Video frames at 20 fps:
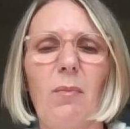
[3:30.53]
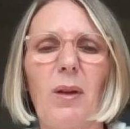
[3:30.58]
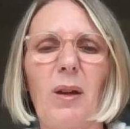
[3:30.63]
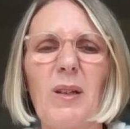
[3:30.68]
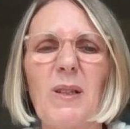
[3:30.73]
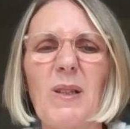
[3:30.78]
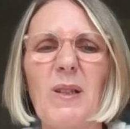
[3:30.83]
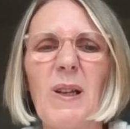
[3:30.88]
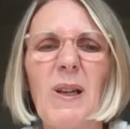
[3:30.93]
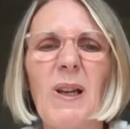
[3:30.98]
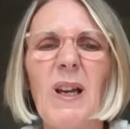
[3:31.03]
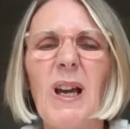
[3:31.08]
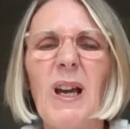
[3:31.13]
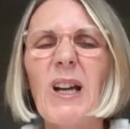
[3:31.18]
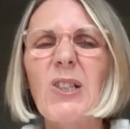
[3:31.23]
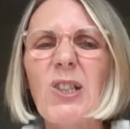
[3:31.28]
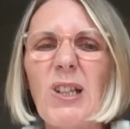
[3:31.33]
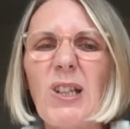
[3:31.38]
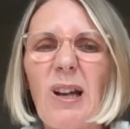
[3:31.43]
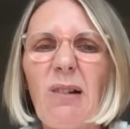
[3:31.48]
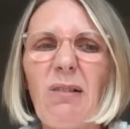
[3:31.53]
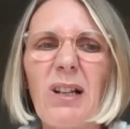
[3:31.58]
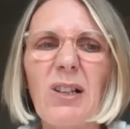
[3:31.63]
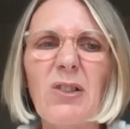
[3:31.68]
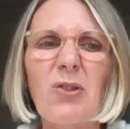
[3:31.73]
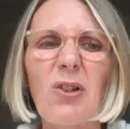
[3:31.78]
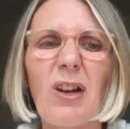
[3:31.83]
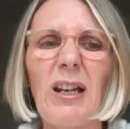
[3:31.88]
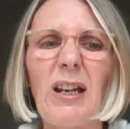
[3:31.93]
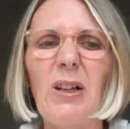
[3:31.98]
Because a
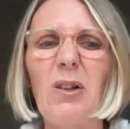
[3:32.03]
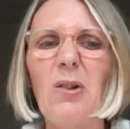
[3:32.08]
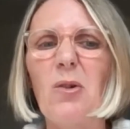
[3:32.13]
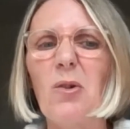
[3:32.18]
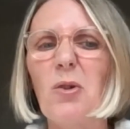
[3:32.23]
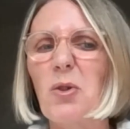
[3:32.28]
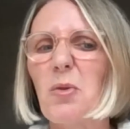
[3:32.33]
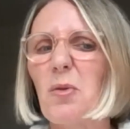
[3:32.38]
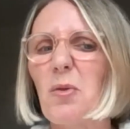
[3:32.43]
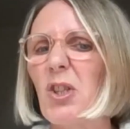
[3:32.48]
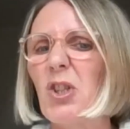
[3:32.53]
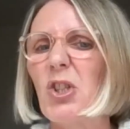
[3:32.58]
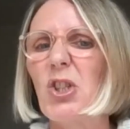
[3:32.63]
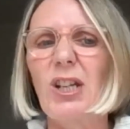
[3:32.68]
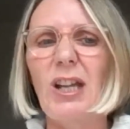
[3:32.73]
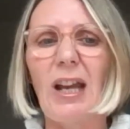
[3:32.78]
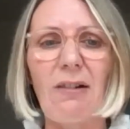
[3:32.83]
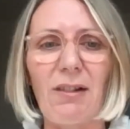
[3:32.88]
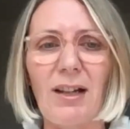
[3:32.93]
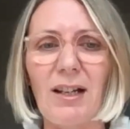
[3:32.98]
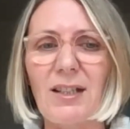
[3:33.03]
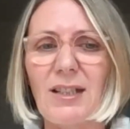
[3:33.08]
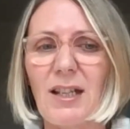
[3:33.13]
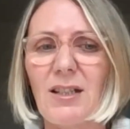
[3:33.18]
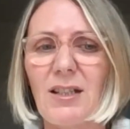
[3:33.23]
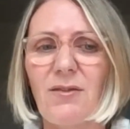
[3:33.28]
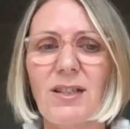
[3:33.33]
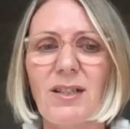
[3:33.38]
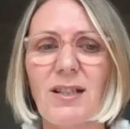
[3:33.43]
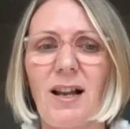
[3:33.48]
generic training course with a generic
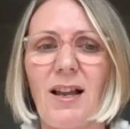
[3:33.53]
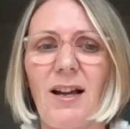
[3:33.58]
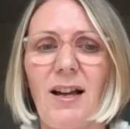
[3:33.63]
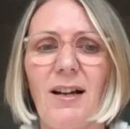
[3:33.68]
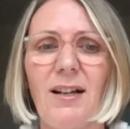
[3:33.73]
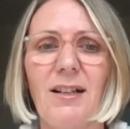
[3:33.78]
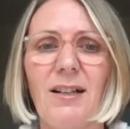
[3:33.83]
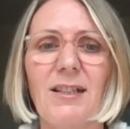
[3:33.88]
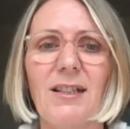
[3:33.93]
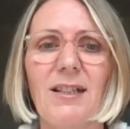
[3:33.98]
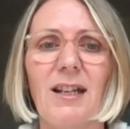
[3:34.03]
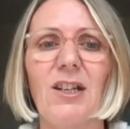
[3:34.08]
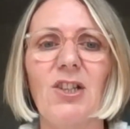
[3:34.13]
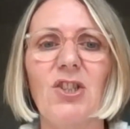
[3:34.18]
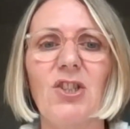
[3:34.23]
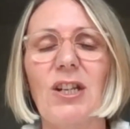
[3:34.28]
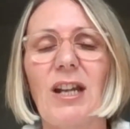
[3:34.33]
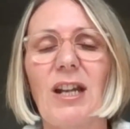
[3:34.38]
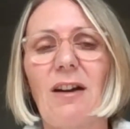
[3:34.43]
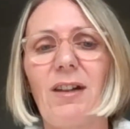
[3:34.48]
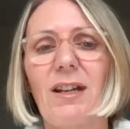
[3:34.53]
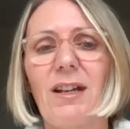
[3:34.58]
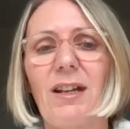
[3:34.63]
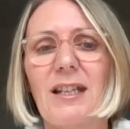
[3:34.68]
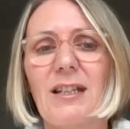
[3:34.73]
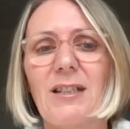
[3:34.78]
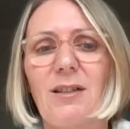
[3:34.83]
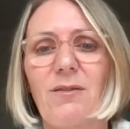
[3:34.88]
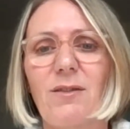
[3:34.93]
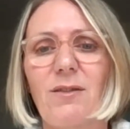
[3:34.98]
set of slides and a generic
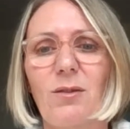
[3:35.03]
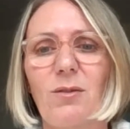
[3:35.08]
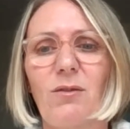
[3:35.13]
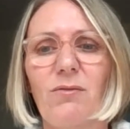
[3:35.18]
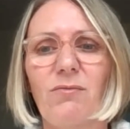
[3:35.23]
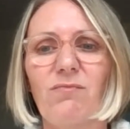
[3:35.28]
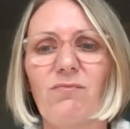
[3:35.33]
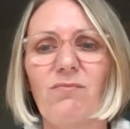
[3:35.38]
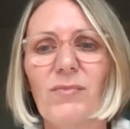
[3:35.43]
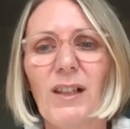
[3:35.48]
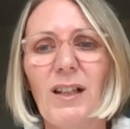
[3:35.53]
set of sort of,